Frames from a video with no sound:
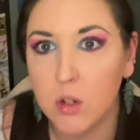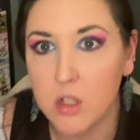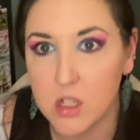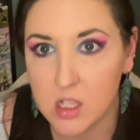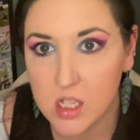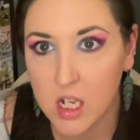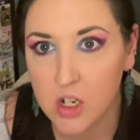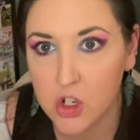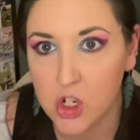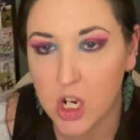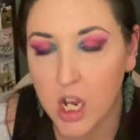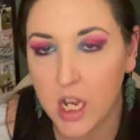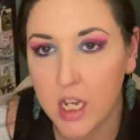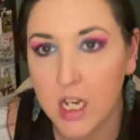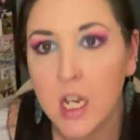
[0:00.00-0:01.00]
are the
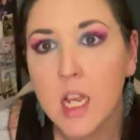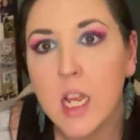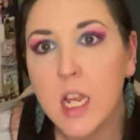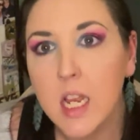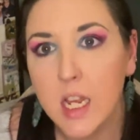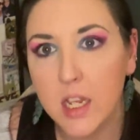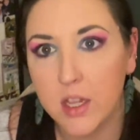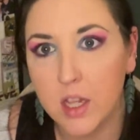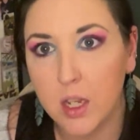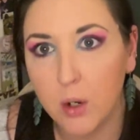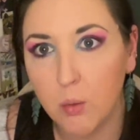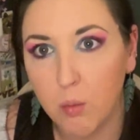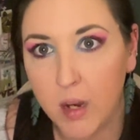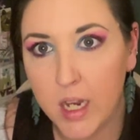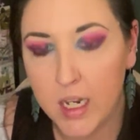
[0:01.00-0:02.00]
sunshine in
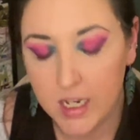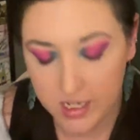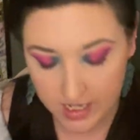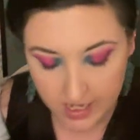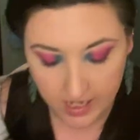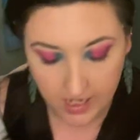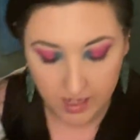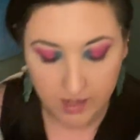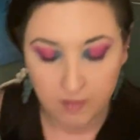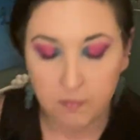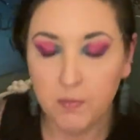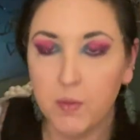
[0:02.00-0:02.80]
their rainy day,